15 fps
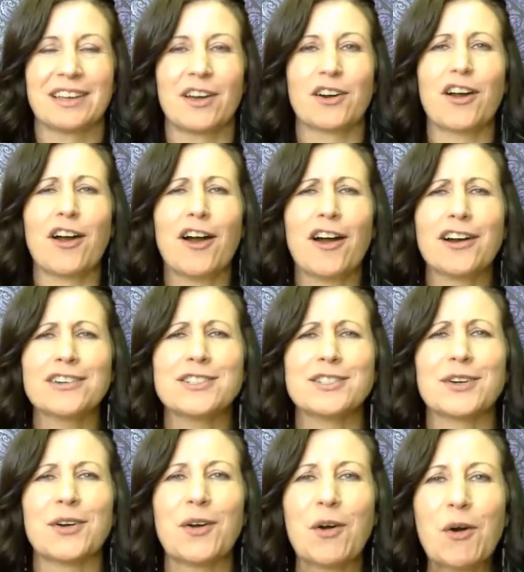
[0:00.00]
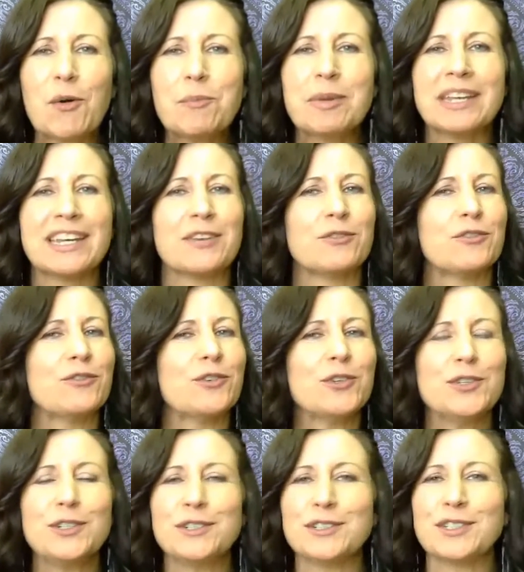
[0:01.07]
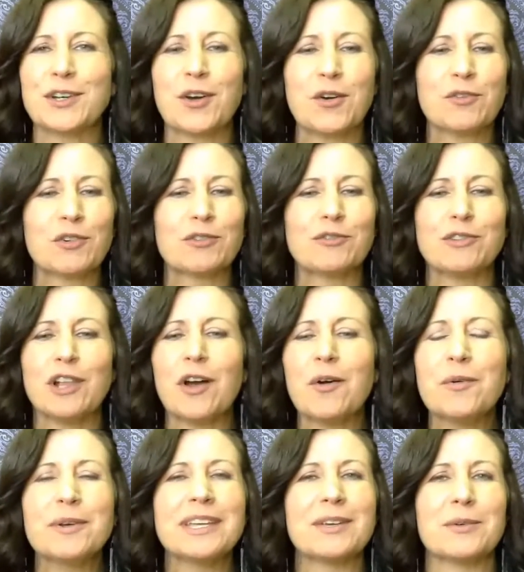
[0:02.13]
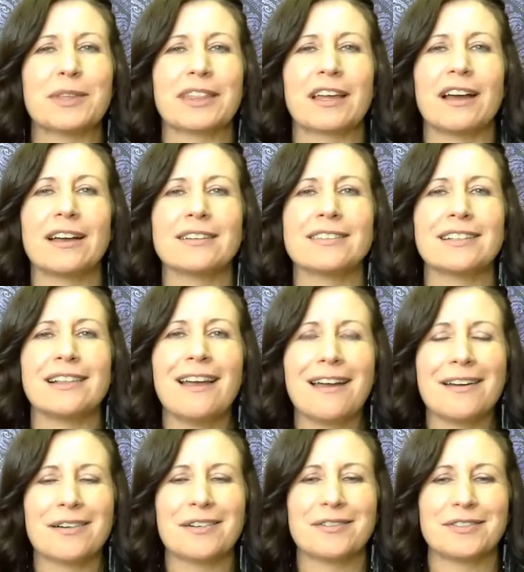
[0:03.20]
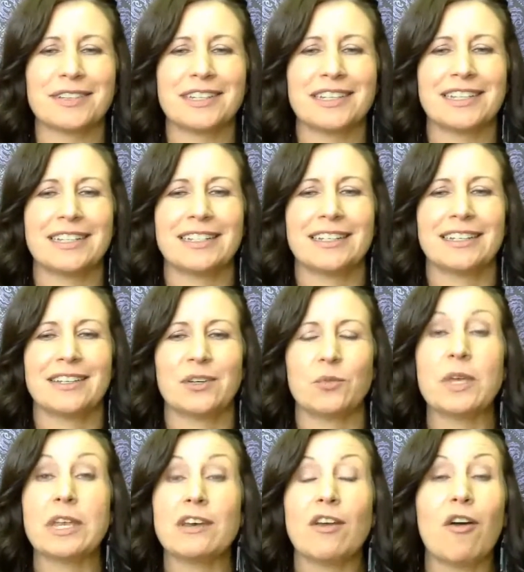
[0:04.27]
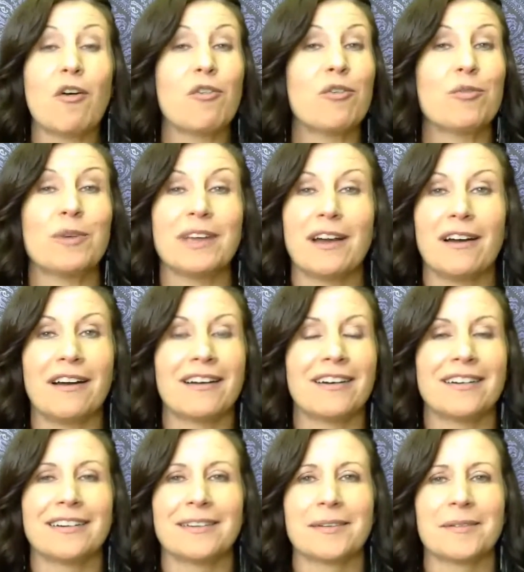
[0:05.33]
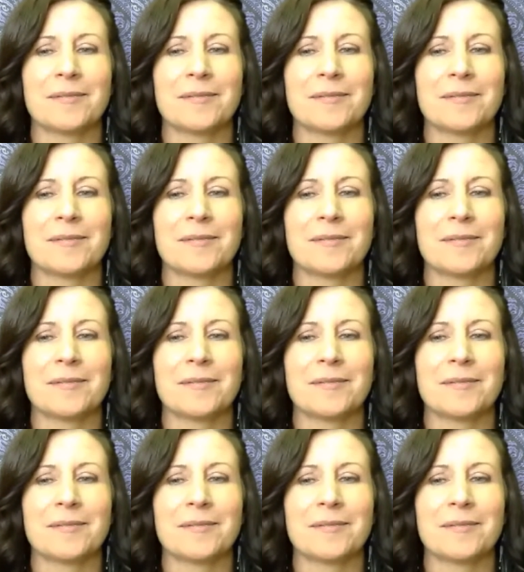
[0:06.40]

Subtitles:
Our hearts are open and full to overflowing with God's love. We know who we are.